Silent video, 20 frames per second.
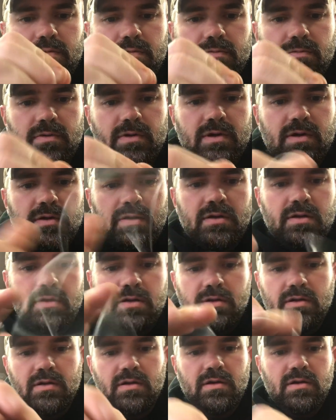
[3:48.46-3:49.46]

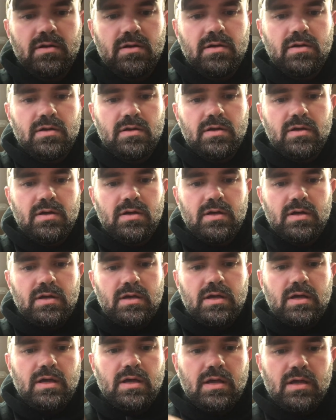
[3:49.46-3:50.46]
three,
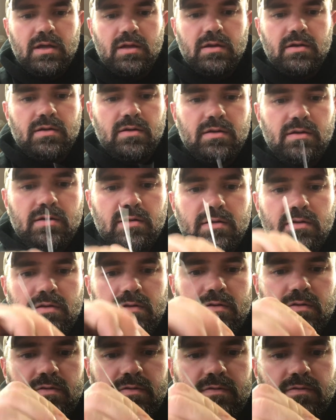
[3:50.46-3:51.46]
and
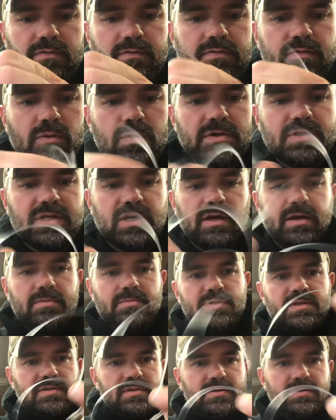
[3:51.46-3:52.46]
four
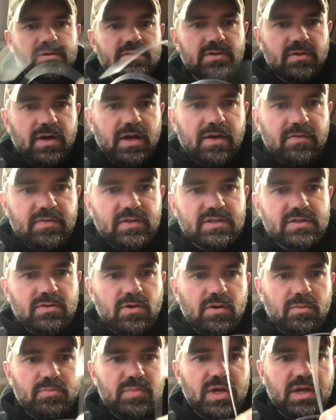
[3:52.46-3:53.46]
times. So I have this
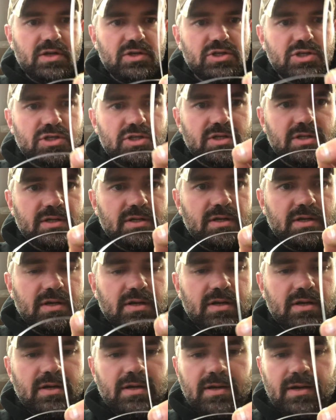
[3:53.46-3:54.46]
all pinched
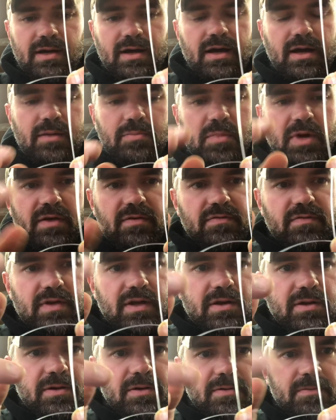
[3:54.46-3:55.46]
on my
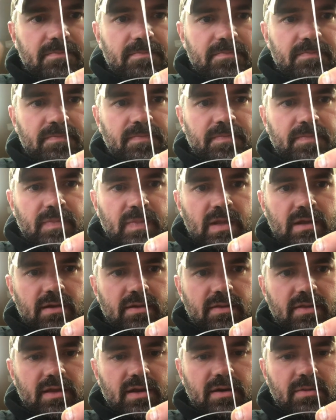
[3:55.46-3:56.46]
finger
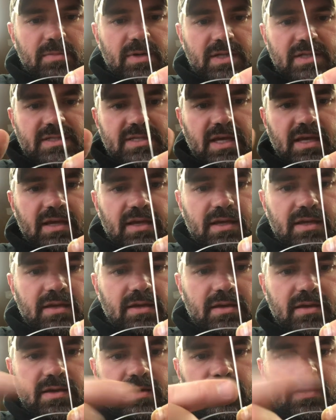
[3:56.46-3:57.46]
then I'm going to take
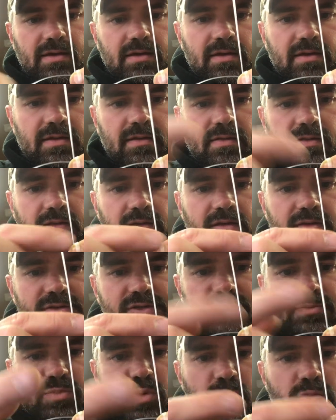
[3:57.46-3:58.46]
the
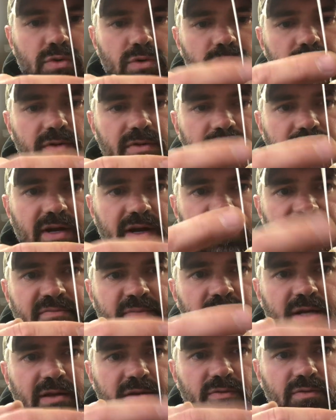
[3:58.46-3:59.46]
spool that I've
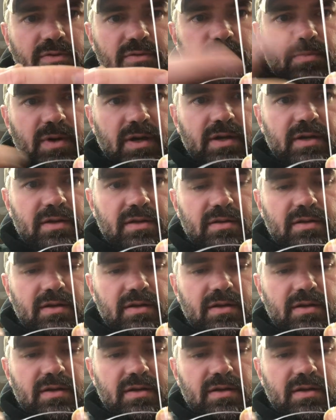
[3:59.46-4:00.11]
made with my